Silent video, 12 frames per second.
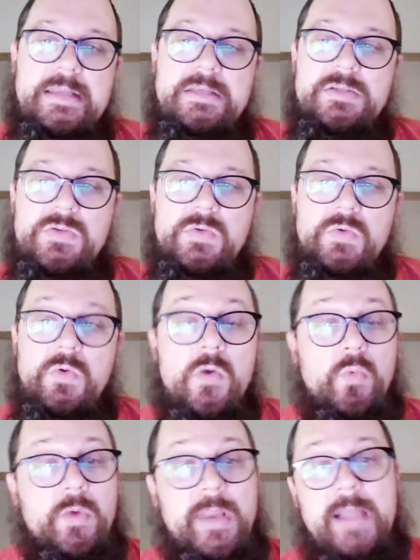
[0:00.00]
into
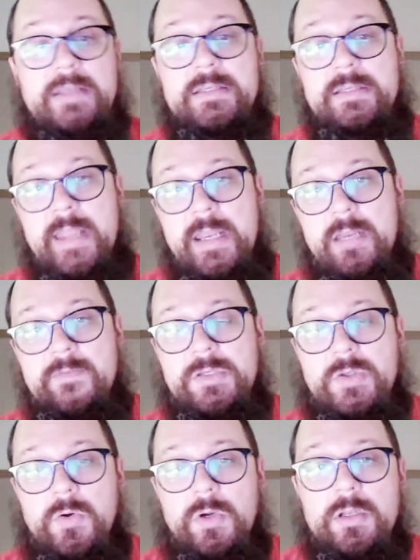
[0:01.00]
React Native
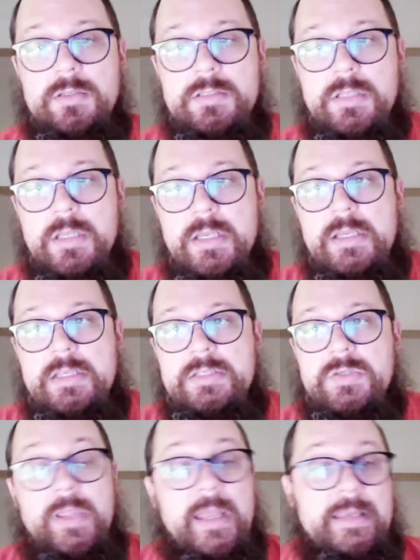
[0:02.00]
tutorials.
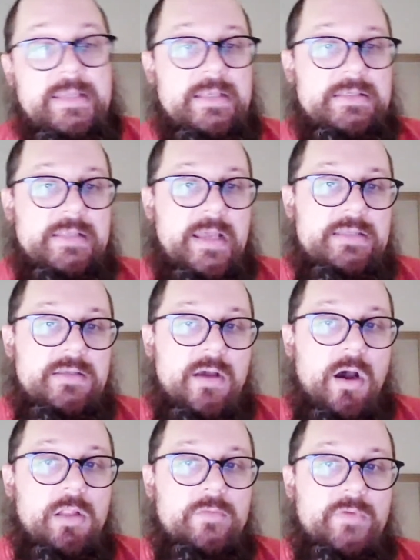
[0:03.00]
So the idea is that
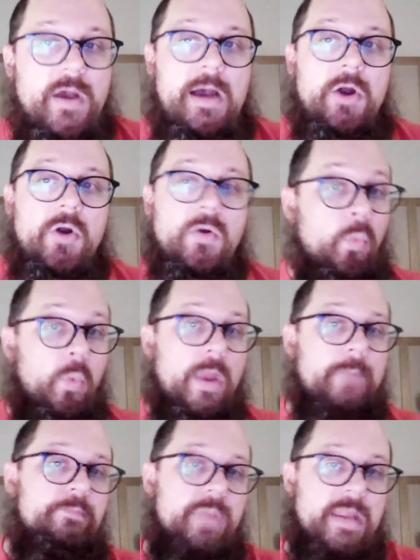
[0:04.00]
all of our
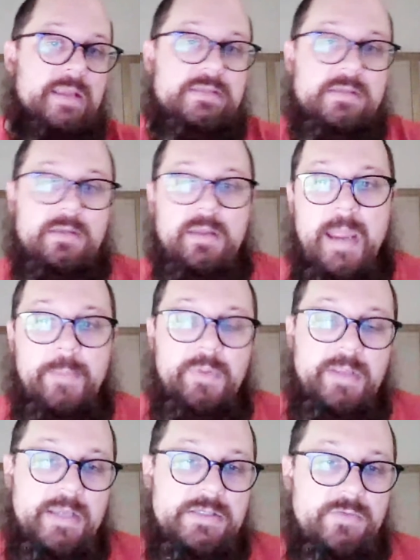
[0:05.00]
web-based
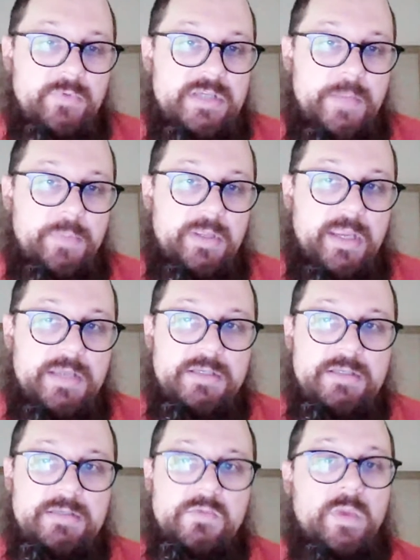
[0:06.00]
Reach
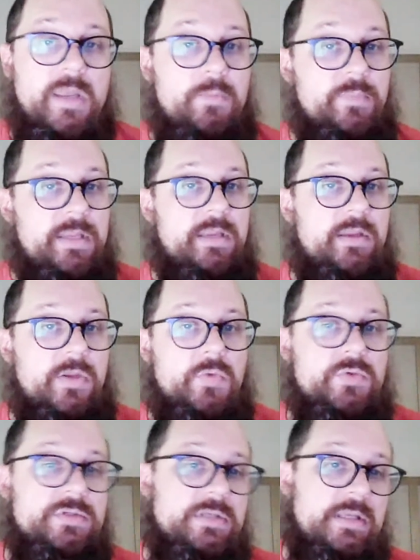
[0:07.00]
applications can be
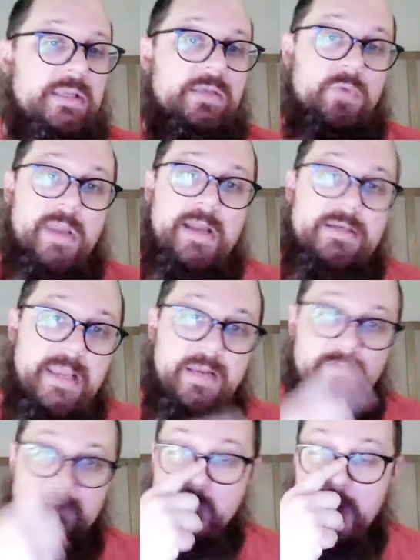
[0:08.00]
used in React
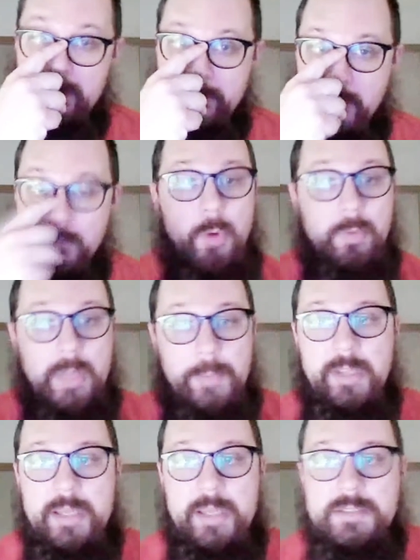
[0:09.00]
Native as well for mobile
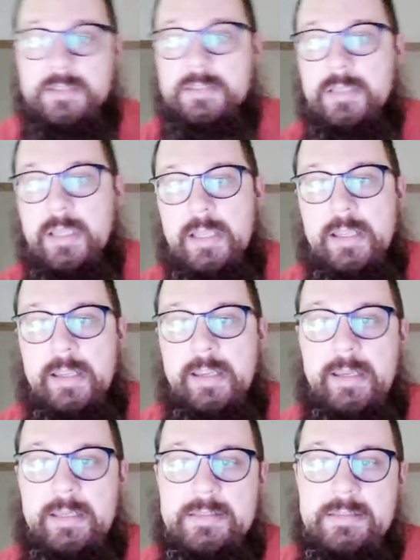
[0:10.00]
applications.
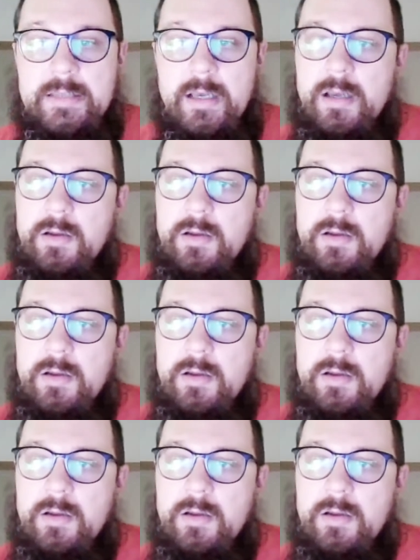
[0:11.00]
He's